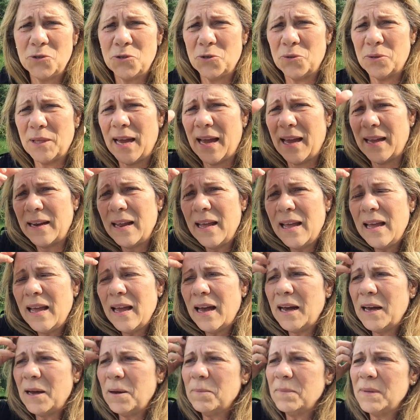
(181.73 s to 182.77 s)
you do that.
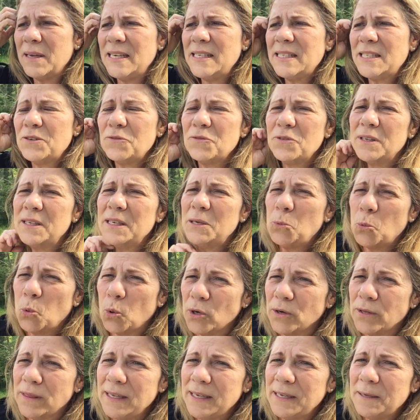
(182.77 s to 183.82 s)
Um, is it really
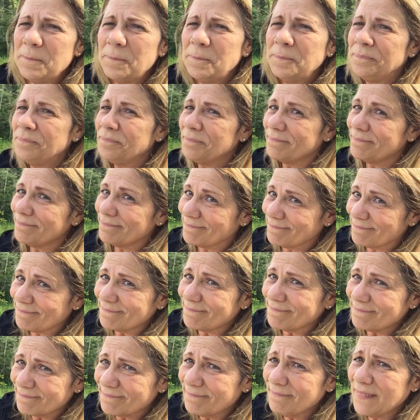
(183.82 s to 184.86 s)
worth it?
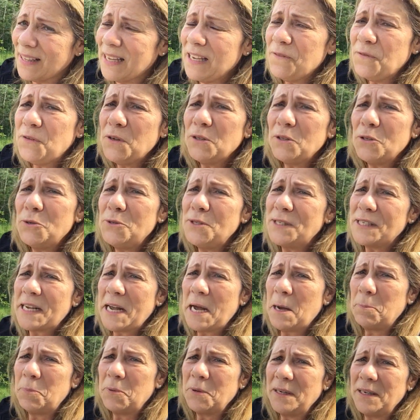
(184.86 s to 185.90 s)
If you lose a
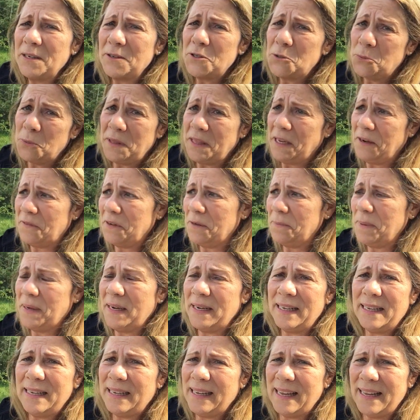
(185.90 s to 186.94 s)
couple years with
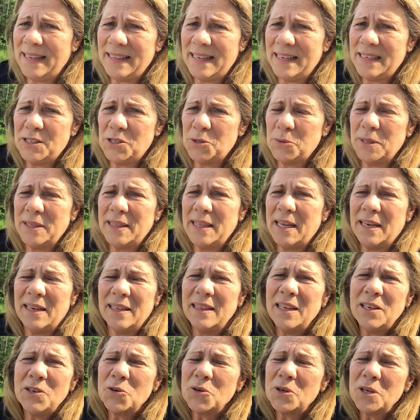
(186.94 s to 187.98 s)
everybody and then do it then,
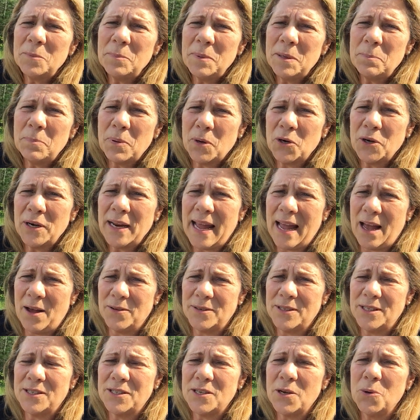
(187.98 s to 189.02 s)
and then you're going to be burnt
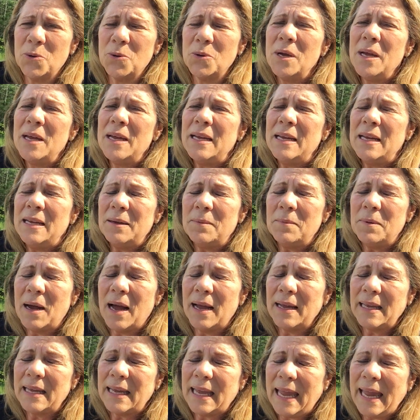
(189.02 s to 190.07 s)
out. So
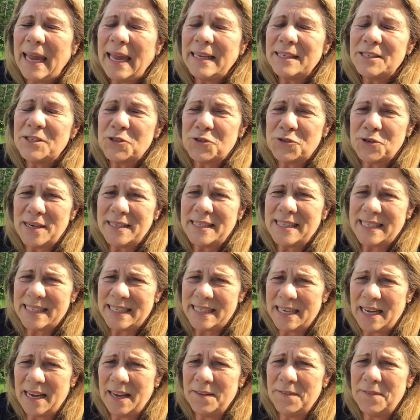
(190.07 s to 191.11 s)
I can't stress
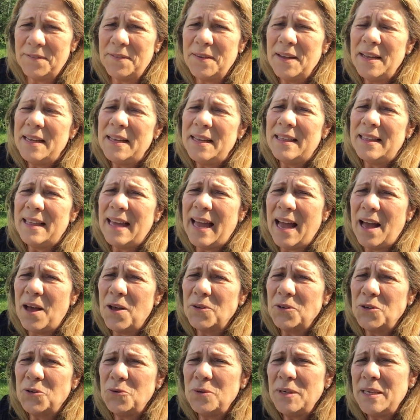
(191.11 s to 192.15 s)
enough
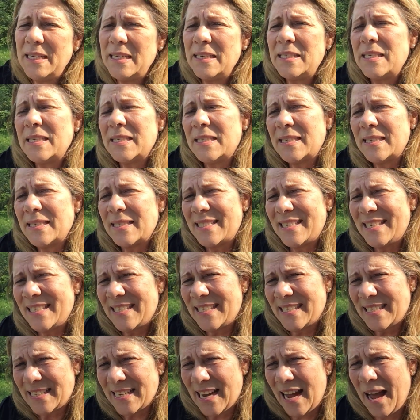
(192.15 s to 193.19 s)
how you need to, to
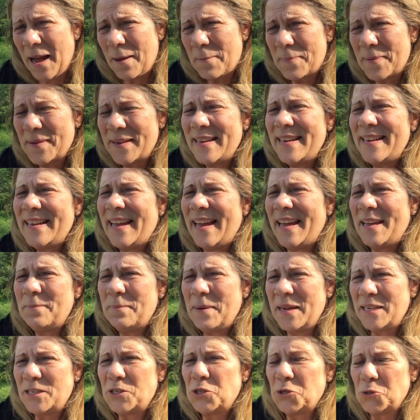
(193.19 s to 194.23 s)
stop and
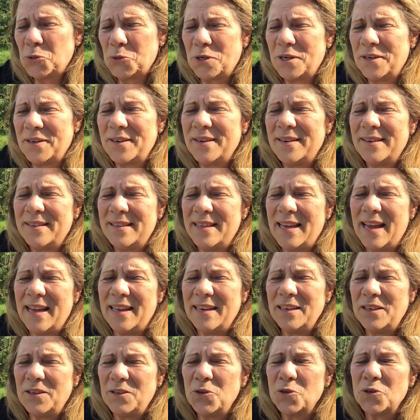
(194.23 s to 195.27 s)
make sure
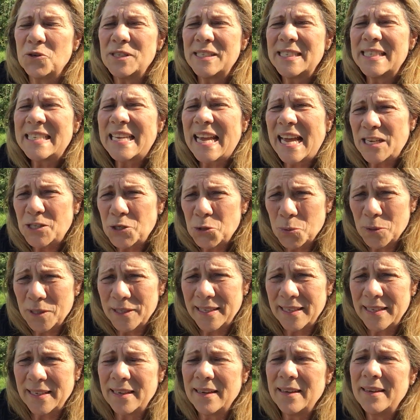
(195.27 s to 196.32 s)
that you're
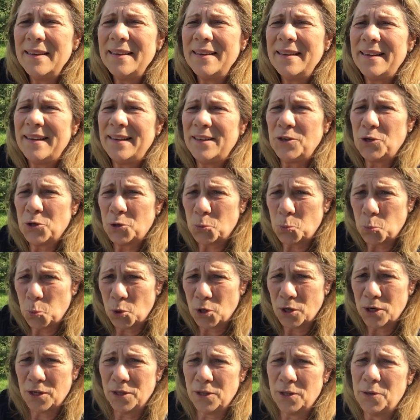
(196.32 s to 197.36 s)
scheduling your
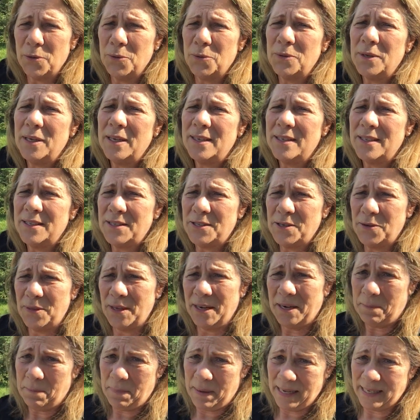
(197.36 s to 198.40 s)
workload so
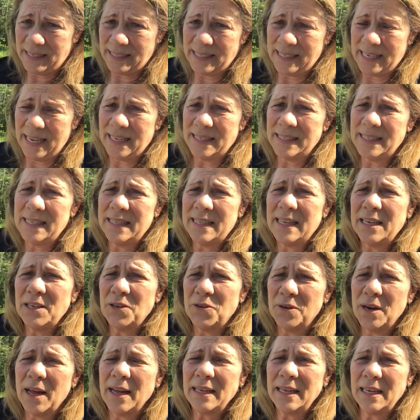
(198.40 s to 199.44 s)
that it makes sense and that
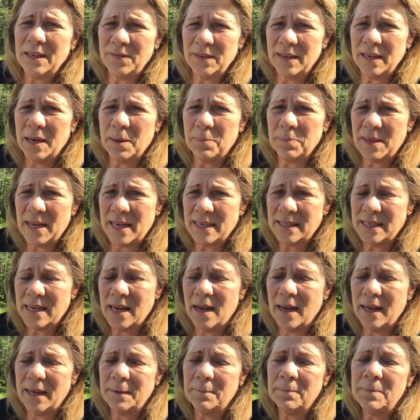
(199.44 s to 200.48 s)
you're not giving up that
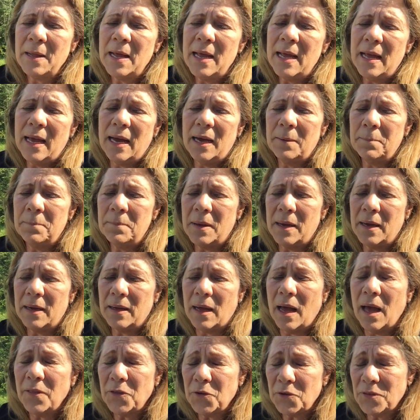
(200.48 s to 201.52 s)
time. Um,
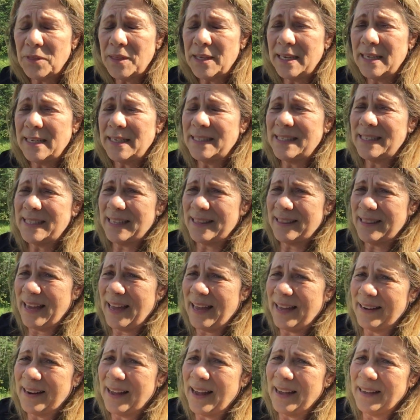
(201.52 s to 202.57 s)
other things
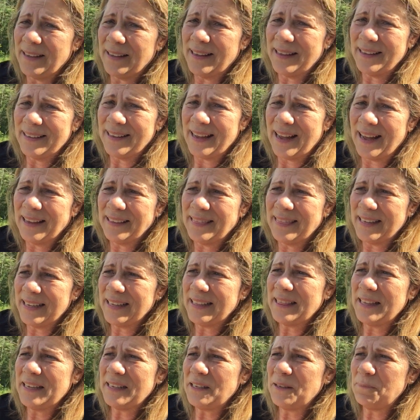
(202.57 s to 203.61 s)
that I, I
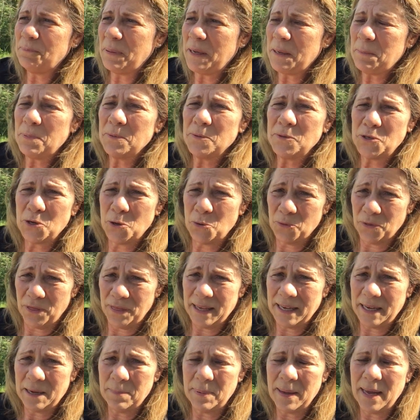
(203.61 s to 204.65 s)
think that people don't
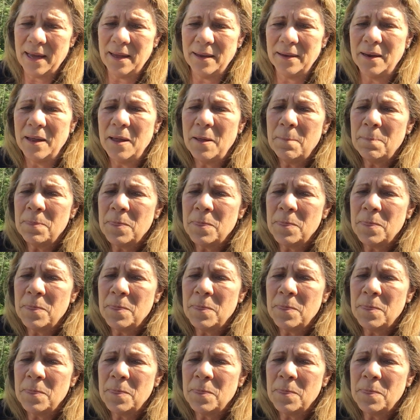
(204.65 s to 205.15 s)
think about